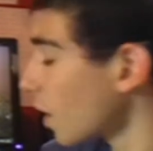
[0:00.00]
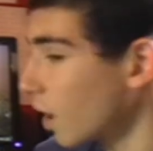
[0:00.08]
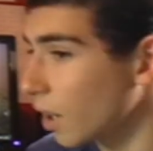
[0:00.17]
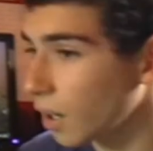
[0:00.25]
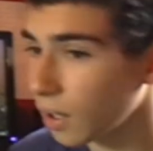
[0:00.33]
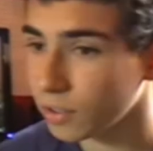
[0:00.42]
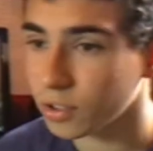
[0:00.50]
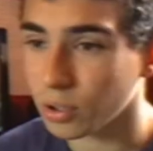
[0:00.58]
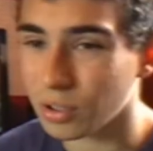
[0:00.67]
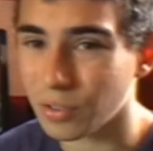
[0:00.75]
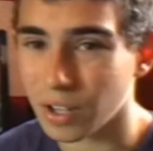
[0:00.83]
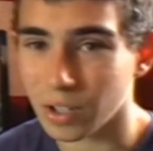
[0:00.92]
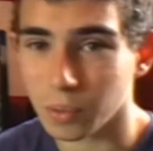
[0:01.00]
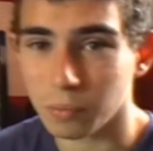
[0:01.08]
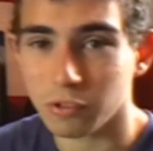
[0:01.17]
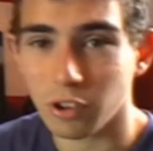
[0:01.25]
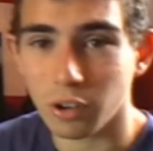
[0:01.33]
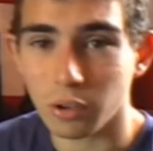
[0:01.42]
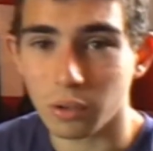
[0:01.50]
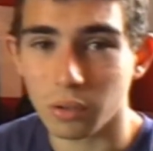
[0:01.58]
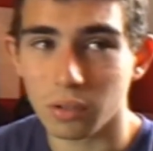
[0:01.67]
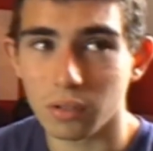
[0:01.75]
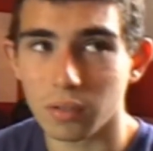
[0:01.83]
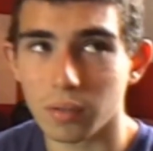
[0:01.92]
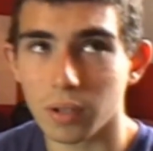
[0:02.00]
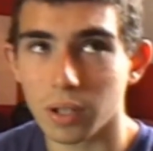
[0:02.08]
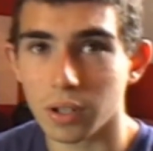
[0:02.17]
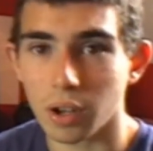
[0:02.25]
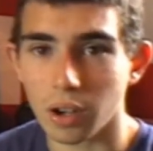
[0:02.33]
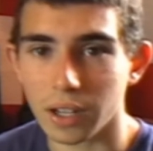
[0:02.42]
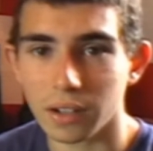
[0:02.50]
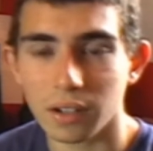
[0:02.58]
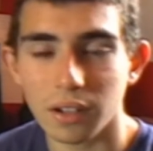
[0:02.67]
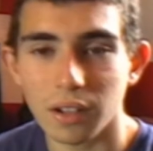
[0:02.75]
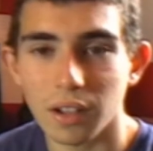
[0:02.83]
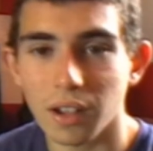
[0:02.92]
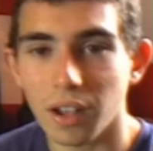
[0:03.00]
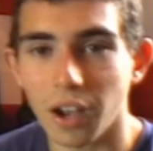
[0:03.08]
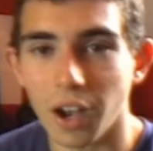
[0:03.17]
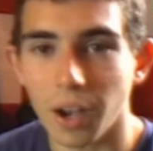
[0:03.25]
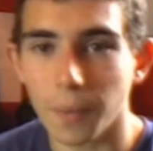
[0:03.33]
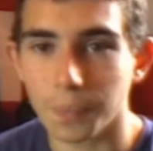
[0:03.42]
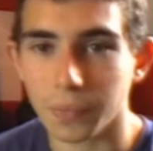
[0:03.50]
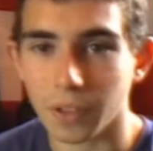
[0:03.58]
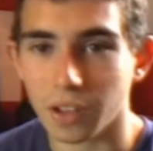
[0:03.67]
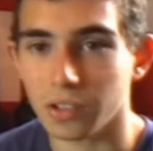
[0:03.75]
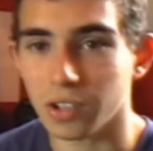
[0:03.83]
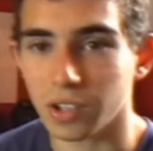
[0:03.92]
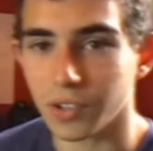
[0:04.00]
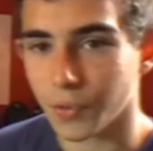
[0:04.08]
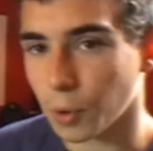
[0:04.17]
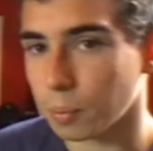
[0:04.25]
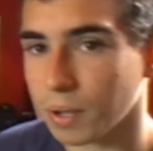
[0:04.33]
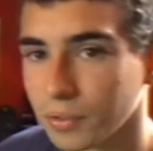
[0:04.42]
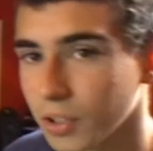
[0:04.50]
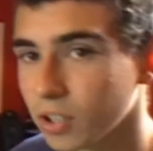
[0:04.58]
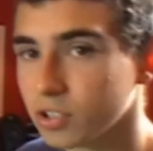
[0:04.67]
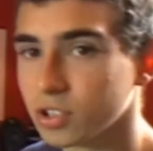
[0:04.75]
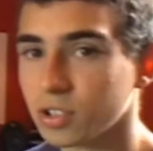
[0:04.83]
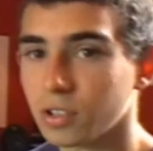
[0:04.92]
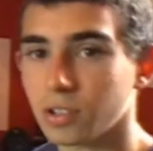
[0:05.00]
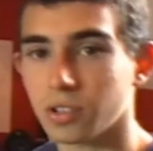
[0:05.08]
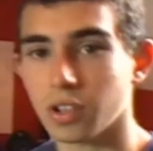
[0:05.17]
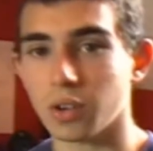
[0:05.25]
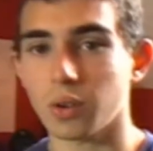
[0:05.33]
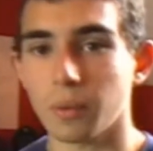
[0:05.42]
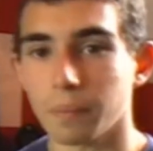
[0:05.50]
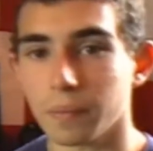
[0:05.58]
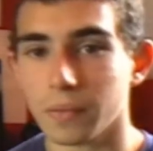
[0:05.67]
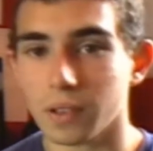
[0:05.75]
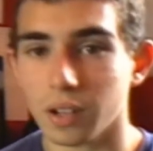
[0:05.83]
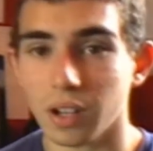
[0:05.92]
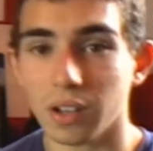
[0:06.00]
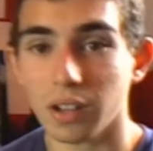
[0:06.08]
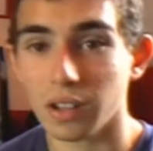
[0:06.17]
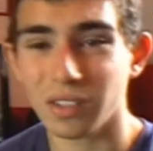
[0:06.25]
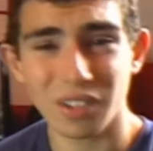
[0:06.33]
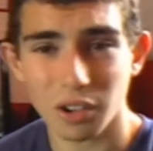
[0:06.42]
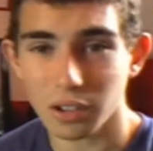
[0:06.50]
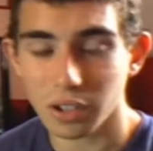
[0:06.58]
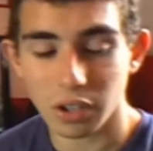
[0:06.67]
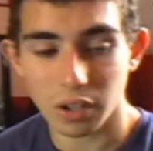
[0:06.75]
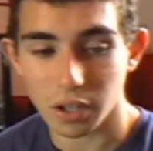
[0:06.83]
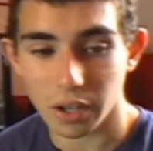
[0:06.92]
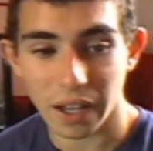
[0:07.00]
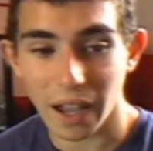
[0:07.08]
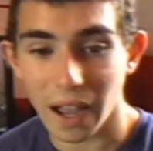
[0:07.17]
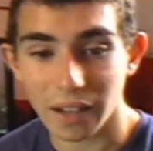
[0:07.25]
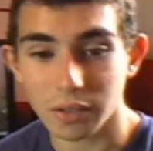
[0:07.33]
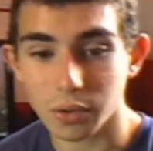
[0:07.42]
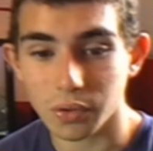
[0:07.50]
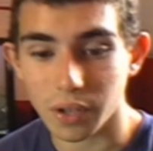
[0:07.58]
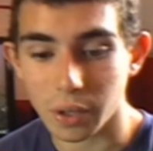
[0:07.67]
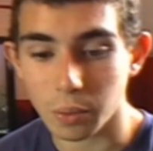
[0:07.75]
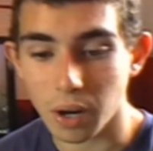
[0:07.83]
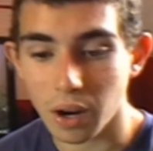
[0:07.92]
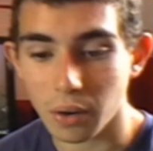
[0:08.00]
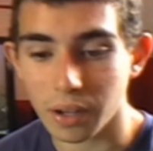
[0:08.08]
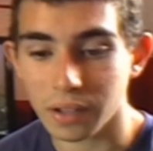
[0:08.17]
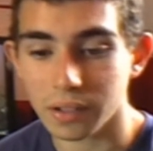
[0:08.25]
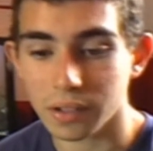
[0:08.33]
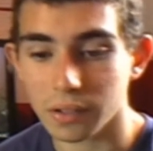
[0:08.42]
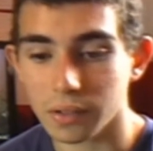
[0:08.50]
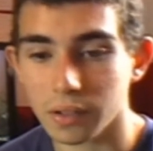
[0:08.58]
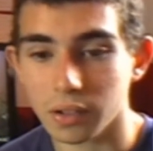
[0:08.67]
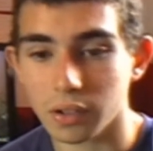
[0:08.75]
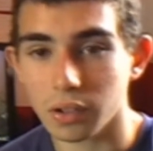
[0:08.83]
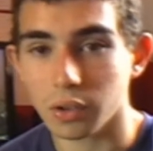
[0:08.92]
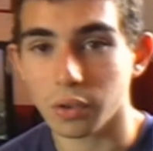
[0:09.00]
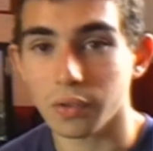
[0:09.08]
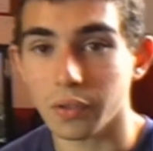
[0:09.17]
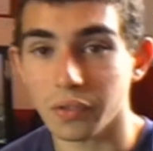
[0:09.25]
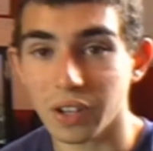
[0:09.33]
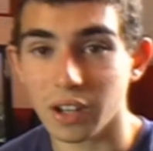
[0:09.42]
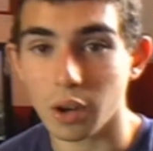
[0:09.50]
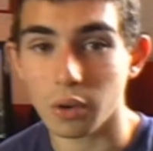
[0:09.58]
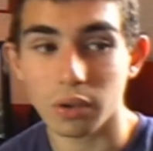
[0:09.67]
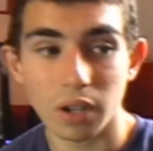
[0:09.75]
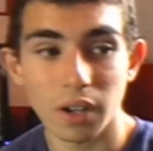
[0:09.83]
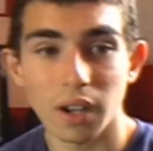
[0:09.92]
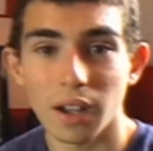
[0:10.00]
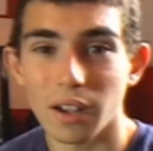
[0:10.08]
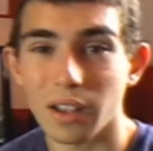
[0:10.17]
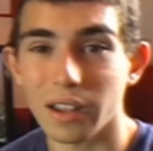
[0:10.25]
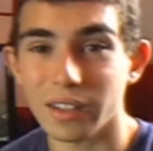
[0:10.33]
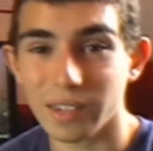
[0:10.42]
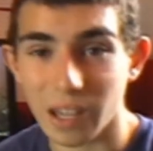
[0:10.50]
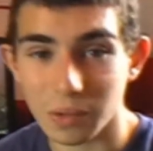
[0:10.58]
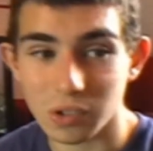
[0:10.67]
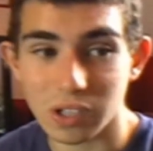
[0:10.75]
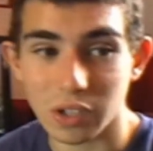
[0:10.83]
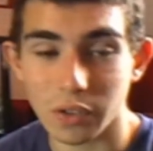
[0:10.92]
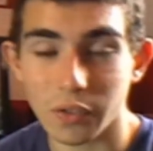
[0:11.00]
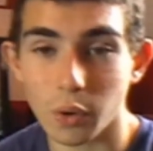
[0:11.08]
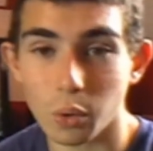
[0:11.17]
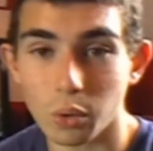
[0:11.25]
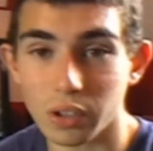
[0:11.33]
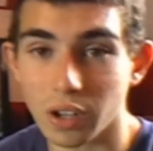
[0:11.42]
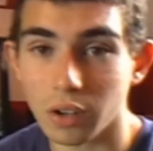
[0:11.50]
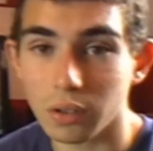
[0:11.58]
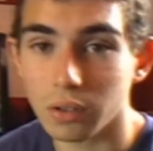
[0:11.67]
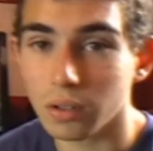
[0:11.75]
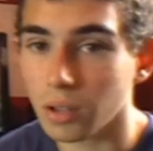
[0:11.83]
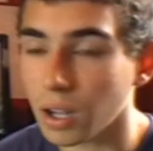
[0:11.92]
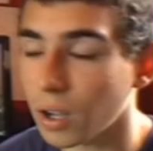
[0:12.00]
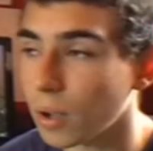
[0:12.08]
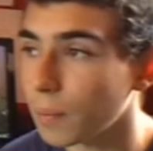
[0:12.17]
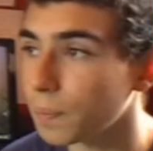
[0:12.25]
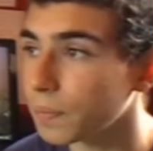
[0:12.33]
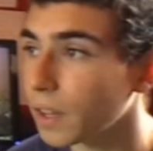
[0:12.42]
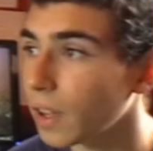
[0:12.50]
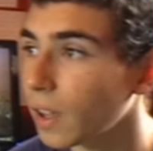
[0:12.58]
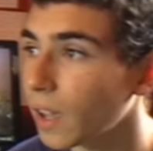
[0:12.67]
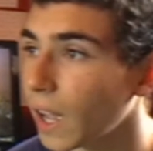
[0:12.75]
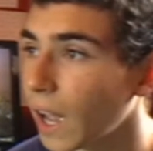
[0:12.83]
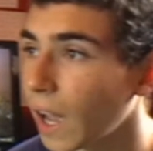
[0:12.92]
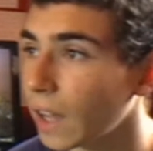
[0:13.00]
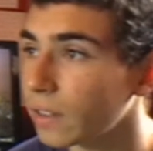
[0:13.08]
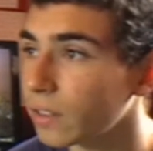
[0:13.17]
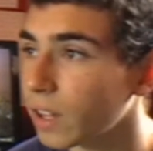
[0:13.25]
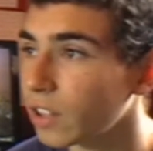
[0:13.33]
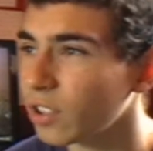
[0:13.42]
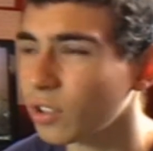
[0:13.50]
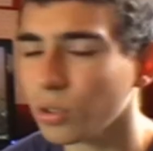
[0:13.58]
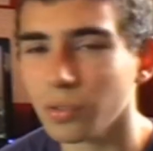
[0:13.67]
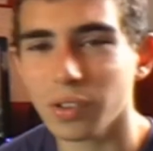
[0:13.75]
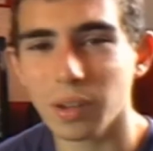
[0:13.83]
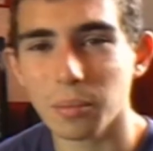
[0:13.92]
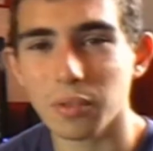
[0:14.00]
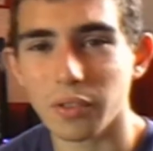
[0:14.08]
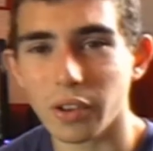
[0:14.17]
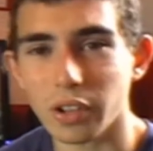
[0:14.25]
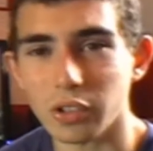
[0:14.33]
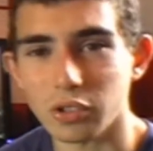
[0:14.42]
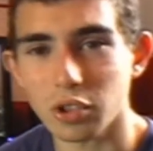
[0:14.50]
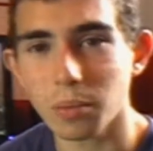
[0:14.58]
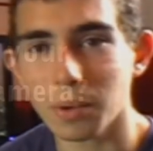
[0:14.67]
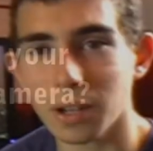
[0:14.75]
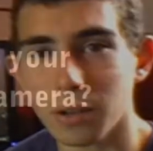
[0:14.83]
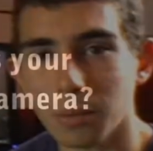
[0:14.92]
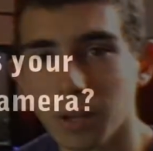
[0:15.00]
Sony Vegas Pro 9, 64-bit version. So it's got, it handles very well. It's good for video, exceptionally good for audio. And it just sort of simplifies your job a little